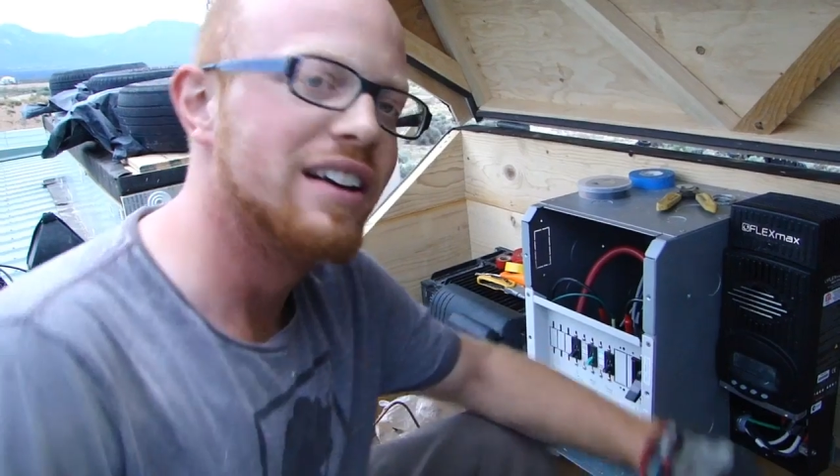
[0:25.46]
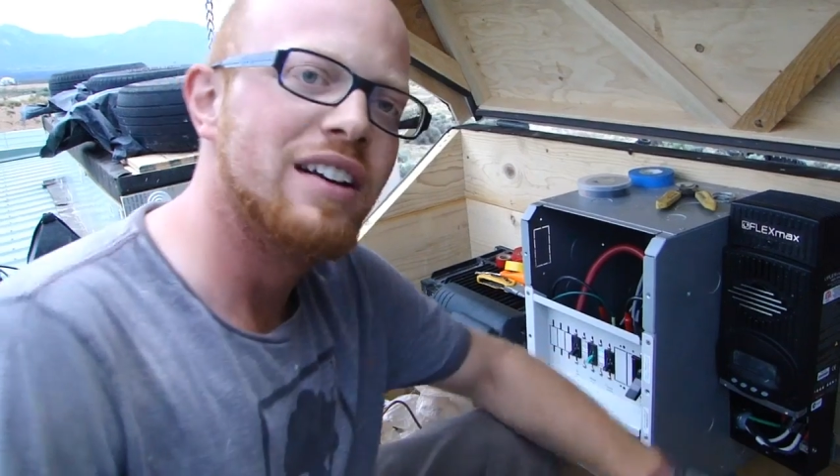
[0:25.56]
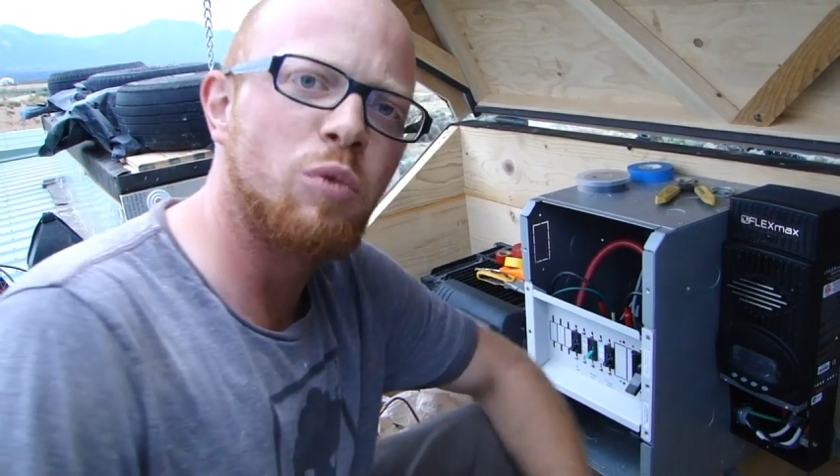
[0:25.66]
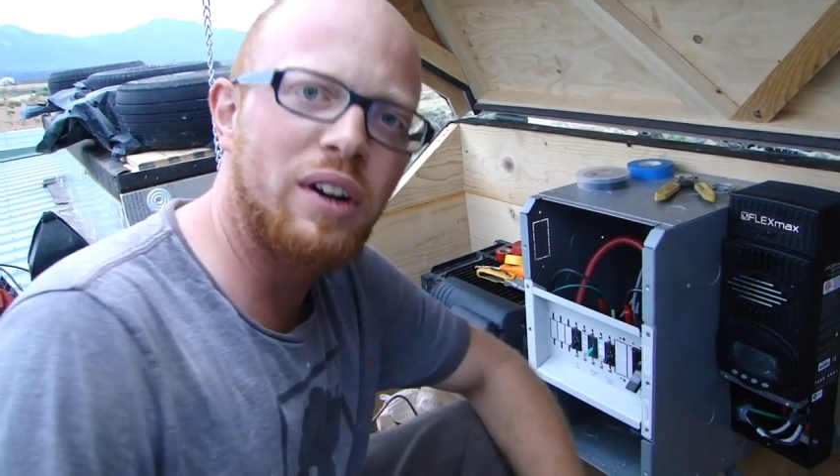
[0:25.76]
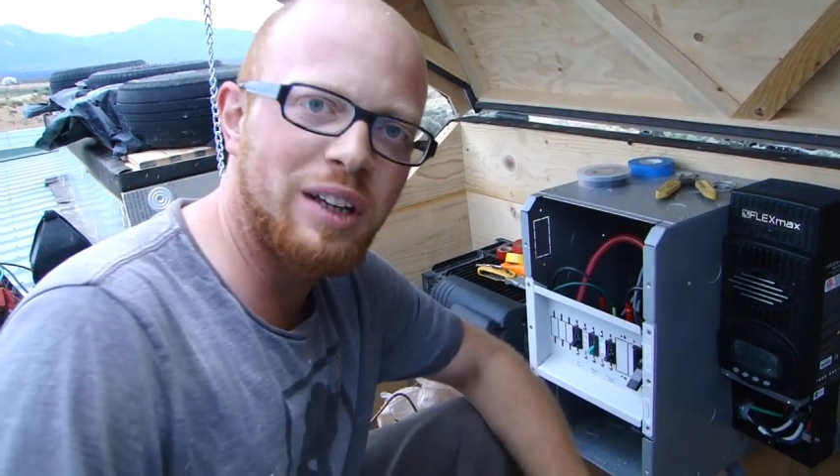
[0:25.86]
I'm
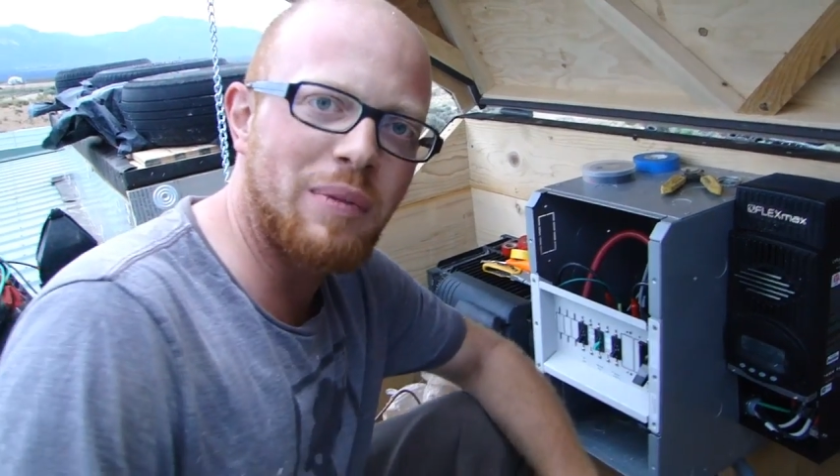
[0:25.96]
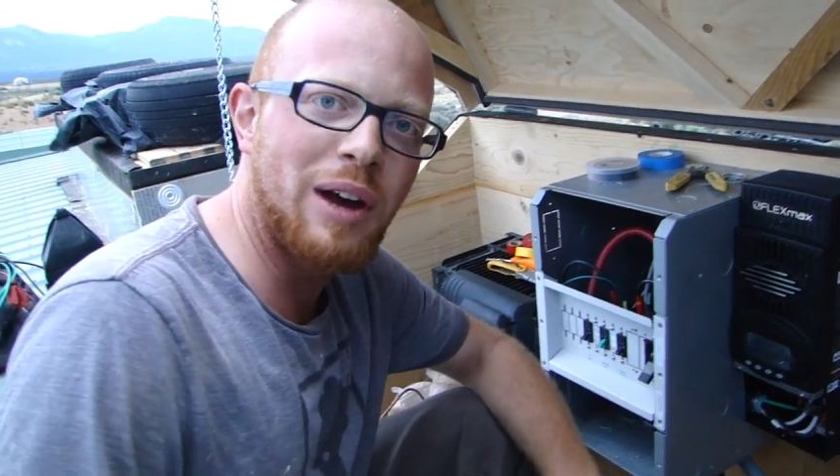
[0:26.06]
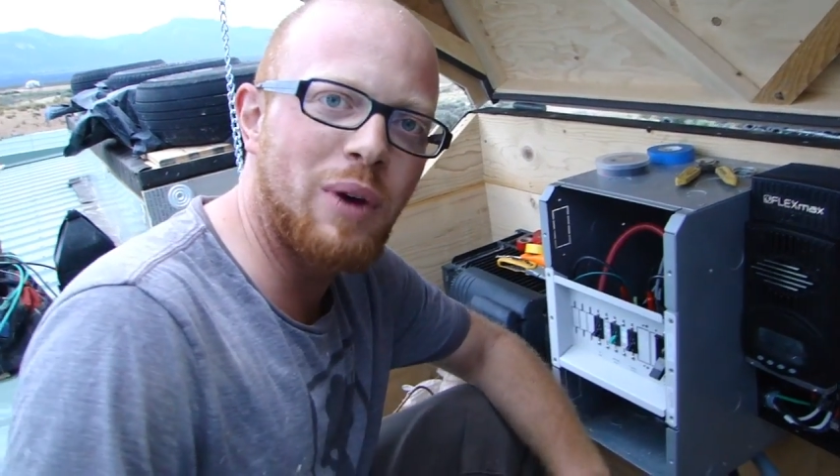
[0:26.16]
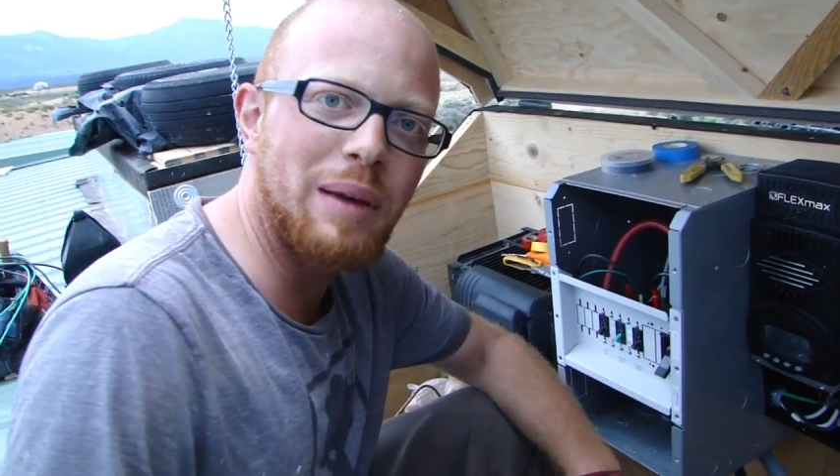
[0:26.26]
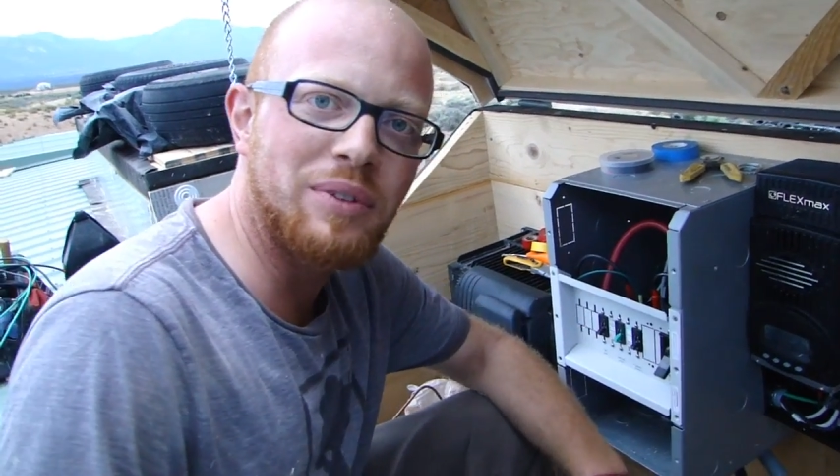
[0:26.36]
working
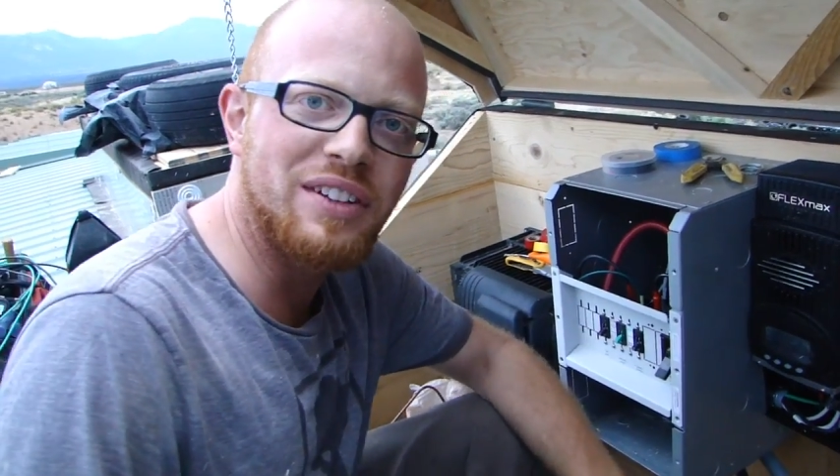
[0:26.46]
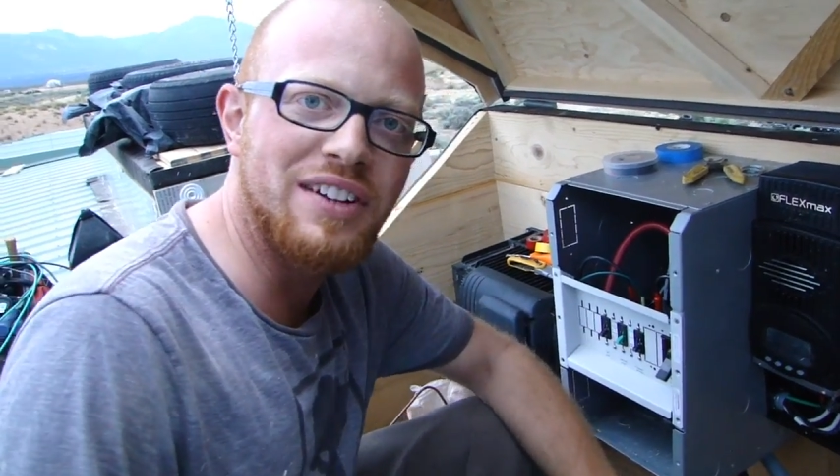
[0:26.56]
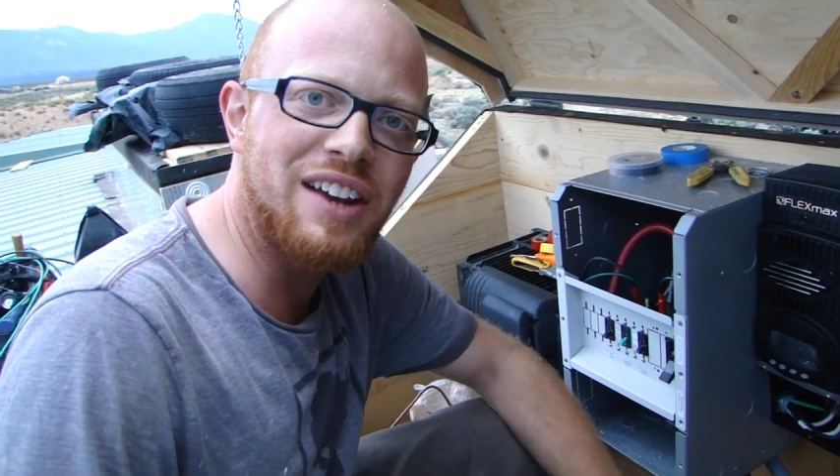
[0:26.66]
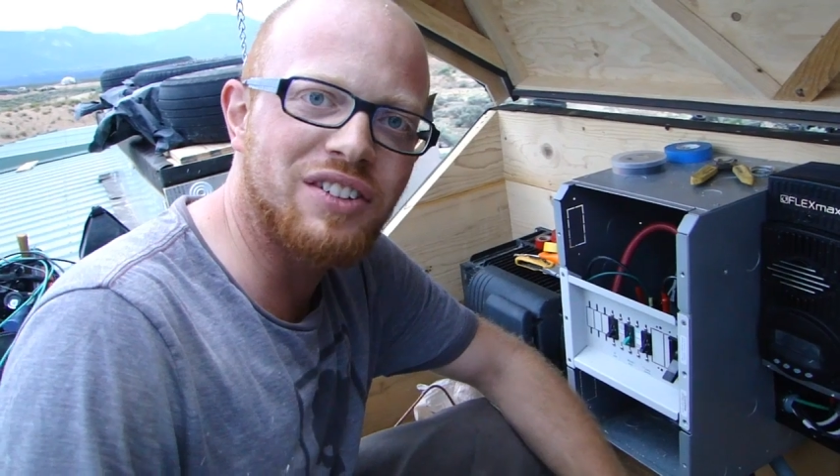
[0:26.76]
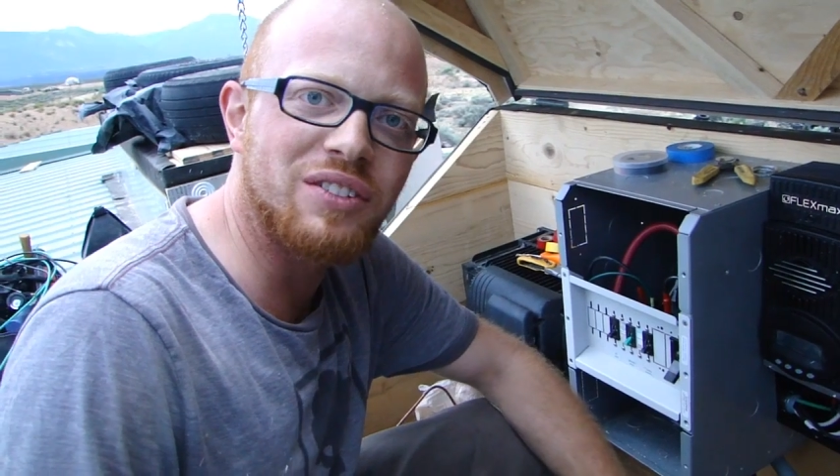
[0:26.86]
my way up to
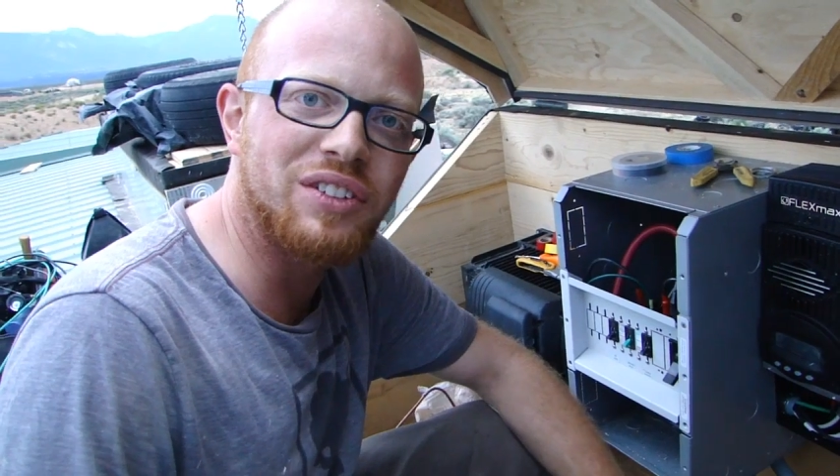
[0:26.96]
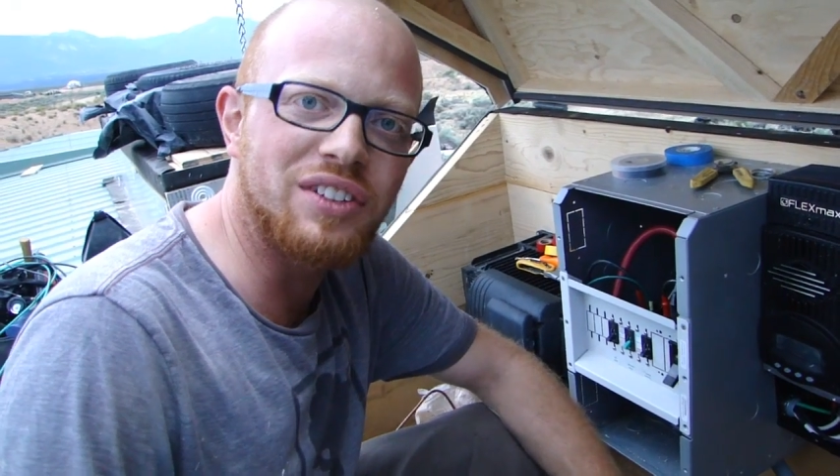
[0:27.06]
national